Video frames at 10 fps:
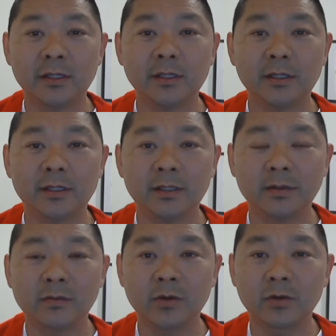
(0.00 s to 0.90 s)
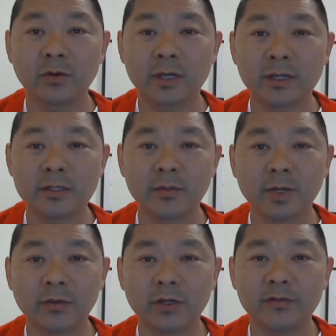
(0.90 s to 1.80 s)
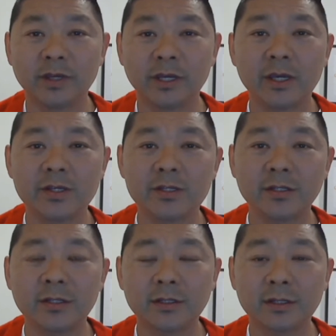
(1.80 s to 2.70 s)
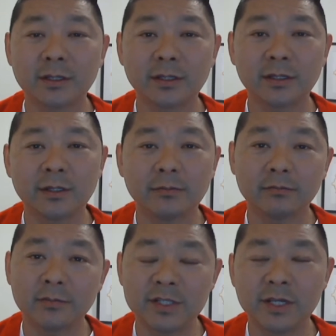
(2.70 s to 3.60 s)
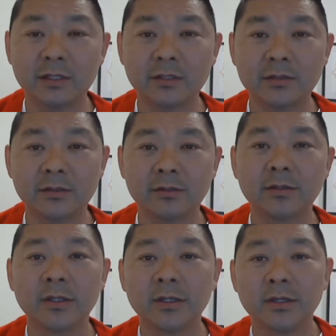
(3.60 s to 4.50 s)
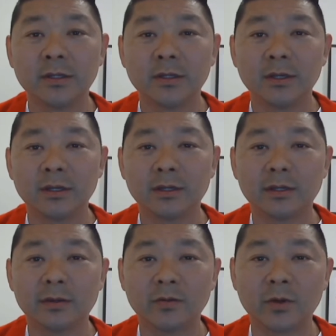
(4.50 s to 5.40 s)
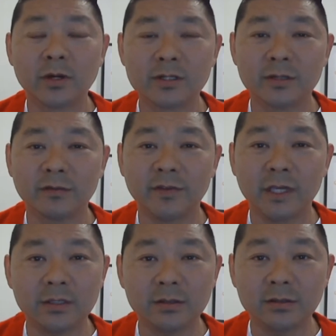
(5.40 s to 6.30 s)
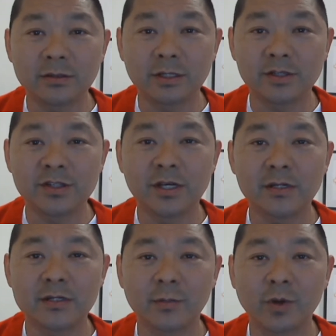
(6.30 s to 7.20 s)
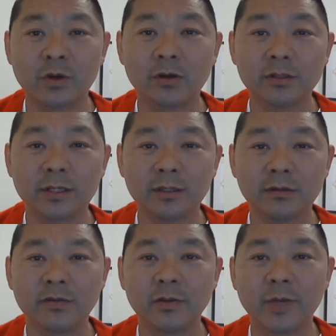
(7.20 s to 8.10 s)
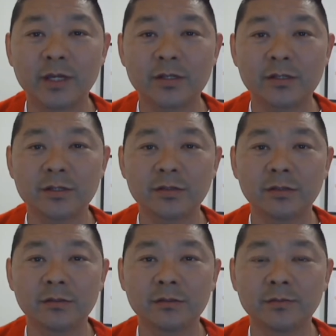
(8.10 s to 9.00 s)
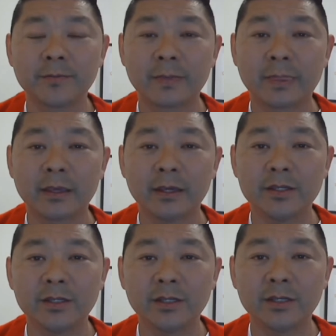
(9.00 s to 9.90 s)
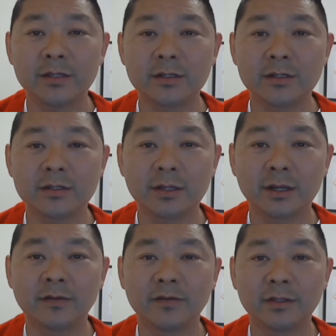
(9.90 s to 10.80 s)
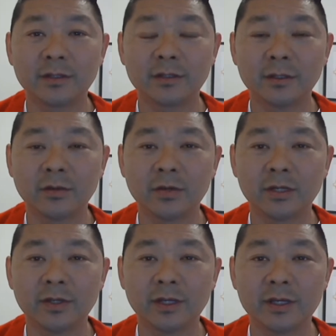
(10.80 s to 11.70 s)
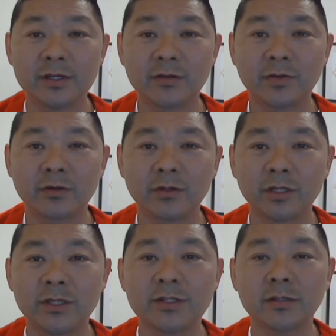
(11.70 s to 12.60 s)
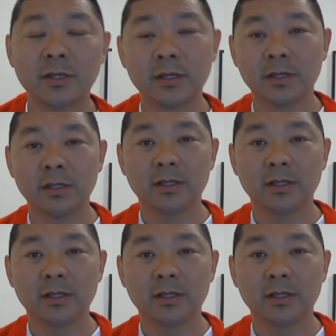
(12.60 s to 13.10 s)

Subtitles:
in recognizing my qualification, and I decided to record some videos and share some content information so engineers, after the qualification recognition,